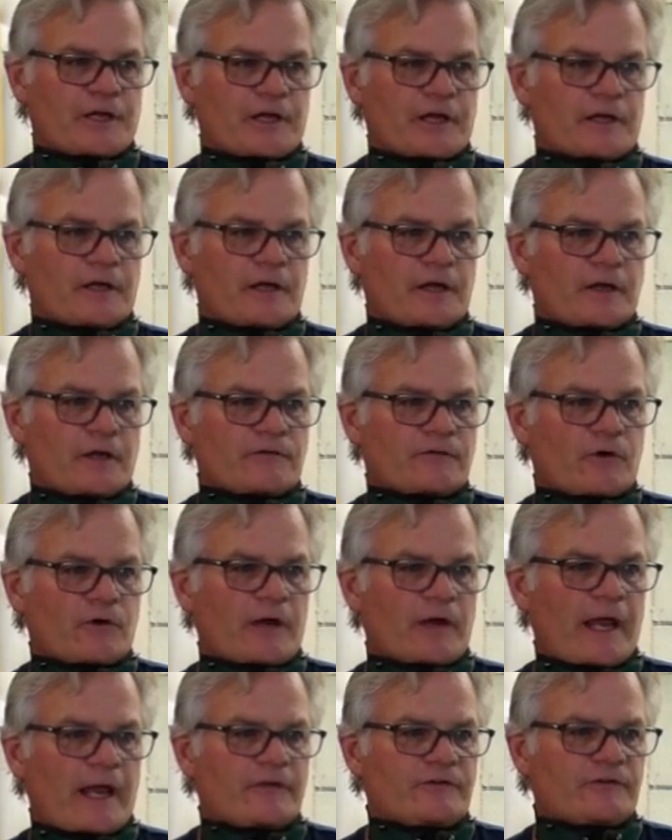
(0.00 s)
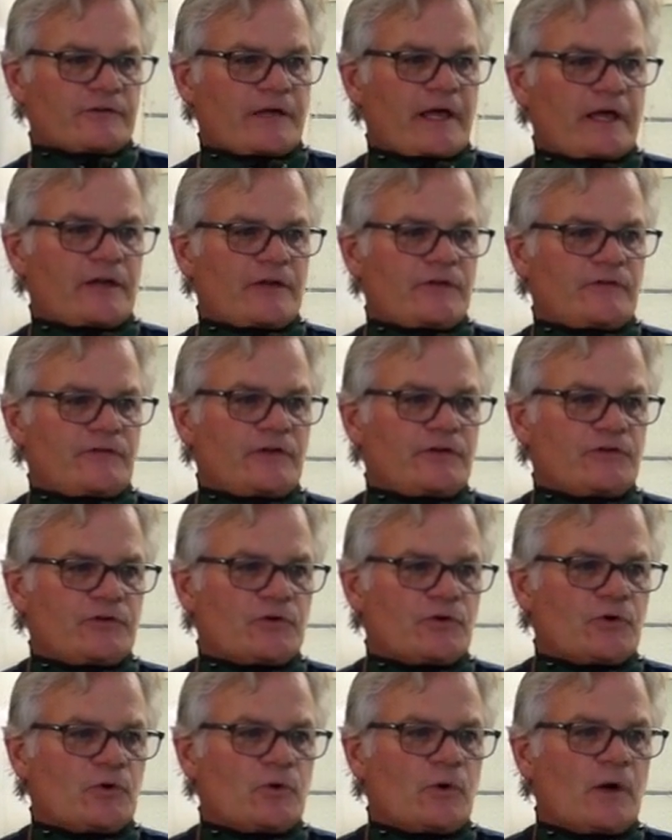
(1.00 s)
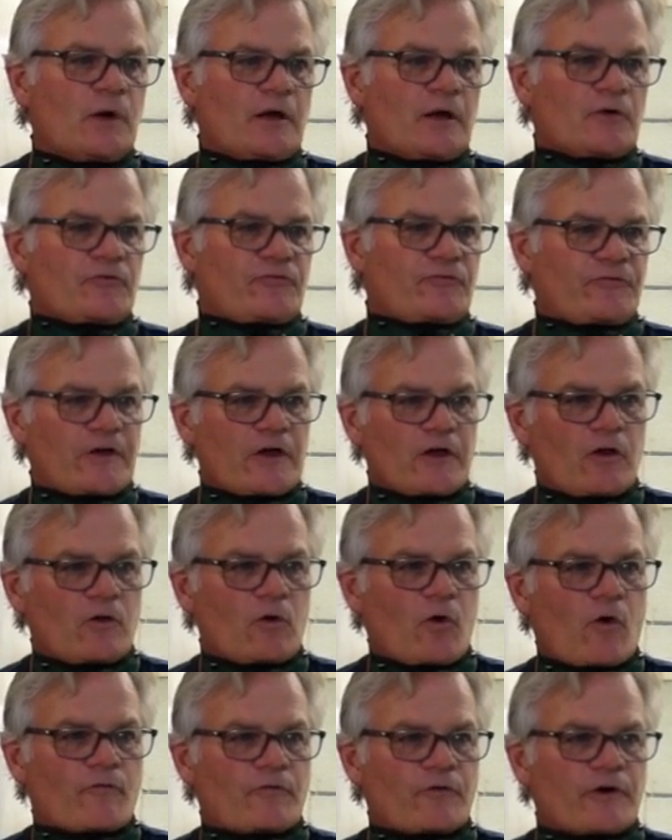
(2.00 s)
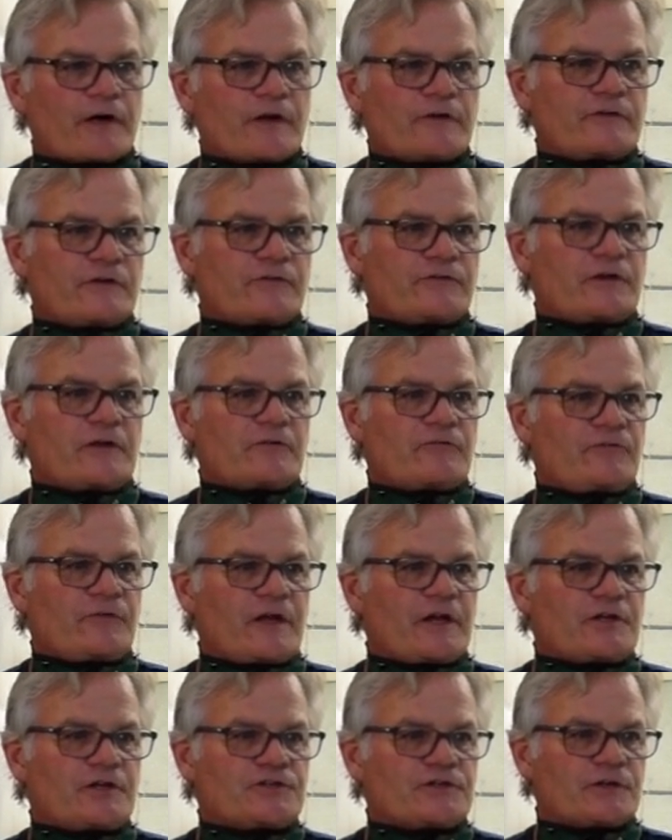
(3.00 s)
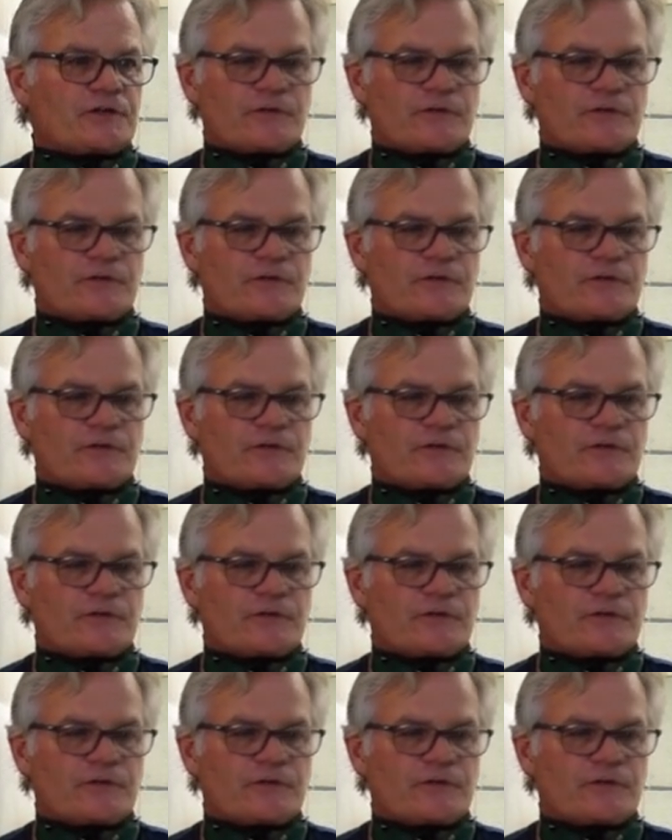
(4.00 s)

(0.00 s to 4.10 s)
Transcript: So it has a tendency to fill over existing finishes.